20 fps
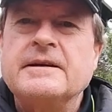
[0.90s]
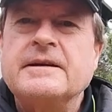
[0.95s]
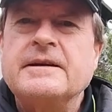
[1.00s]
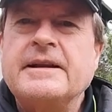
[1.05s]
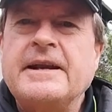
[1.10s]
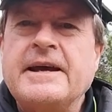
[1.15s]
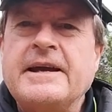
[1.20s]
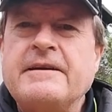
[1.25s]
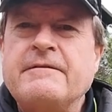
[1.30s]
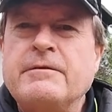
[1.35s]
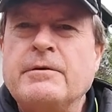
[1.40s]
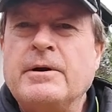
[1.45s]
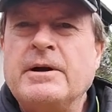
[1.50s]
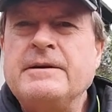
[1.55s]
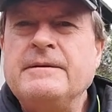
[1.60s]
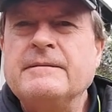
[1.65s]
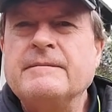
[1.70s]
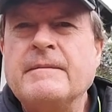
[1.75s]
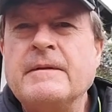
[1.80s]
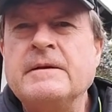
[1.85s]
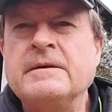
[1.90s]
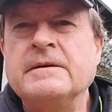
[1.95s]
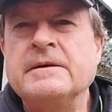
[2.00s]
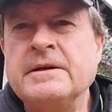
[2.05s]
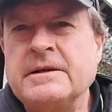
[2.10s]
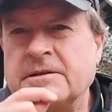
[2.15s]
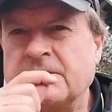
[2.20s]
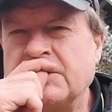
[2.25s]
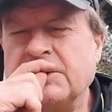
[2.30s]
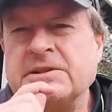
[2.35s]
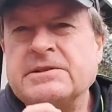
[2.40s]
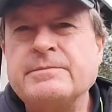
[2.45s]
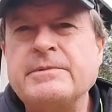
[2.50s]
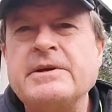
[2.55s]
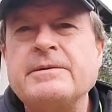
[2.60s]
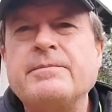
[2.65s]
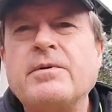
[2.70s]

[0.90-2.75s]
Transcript: G'day everyone, excuse me,